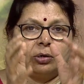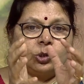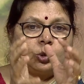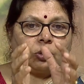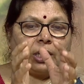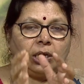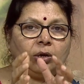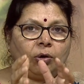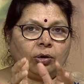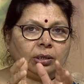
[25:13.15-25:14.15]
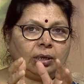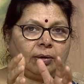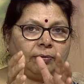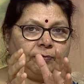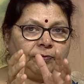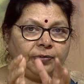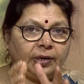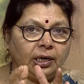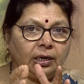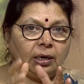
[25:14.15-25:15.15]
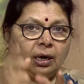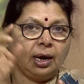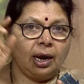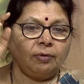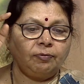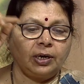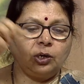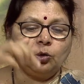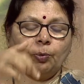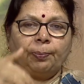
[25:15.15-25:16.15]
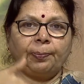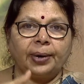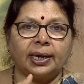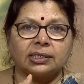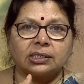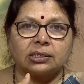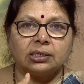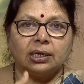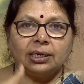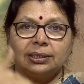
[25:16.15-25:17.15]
swelling on the feet and when you press